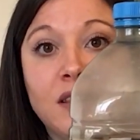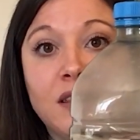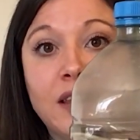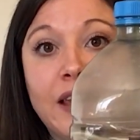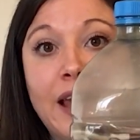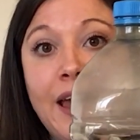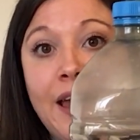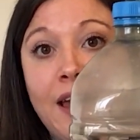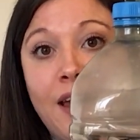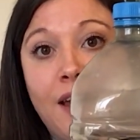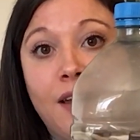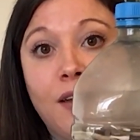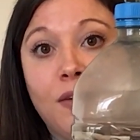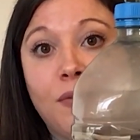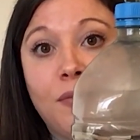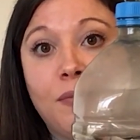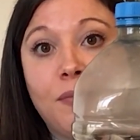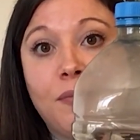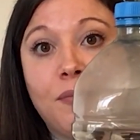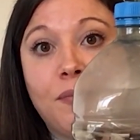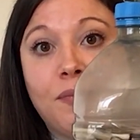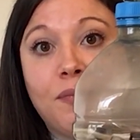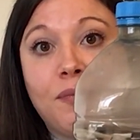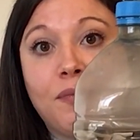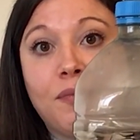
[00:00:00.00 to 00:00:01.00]
in the air,
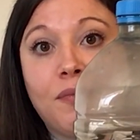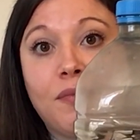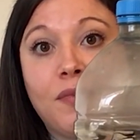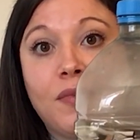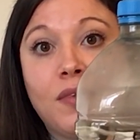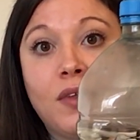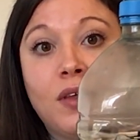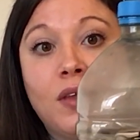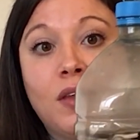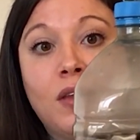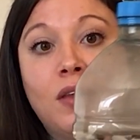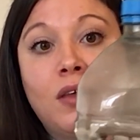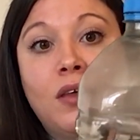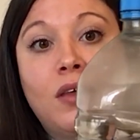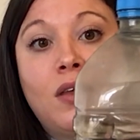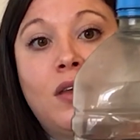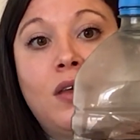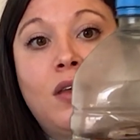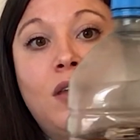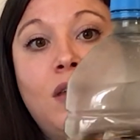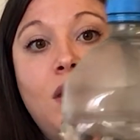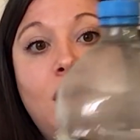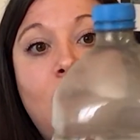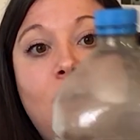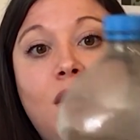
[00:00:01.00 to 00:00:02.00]

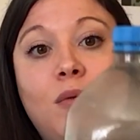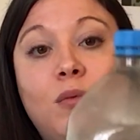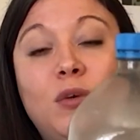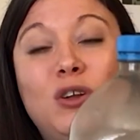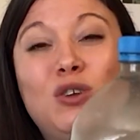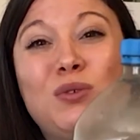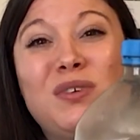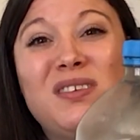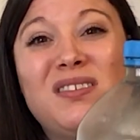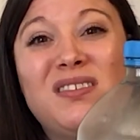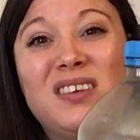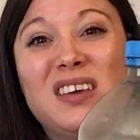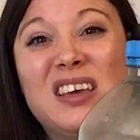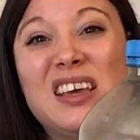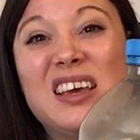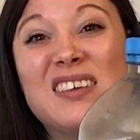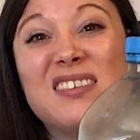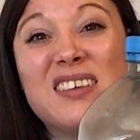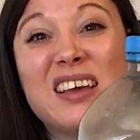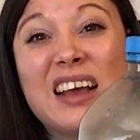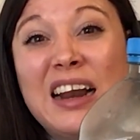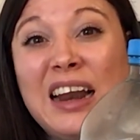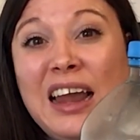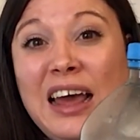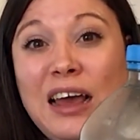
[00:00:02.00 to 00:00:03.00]
which we see
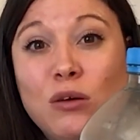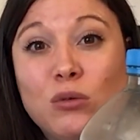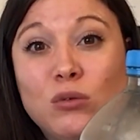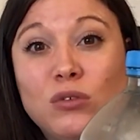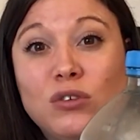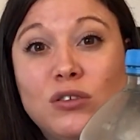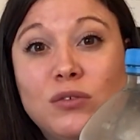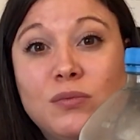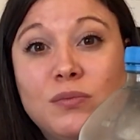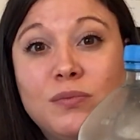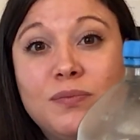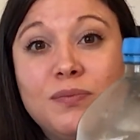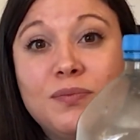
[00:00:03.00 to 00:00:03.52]
as a cloud.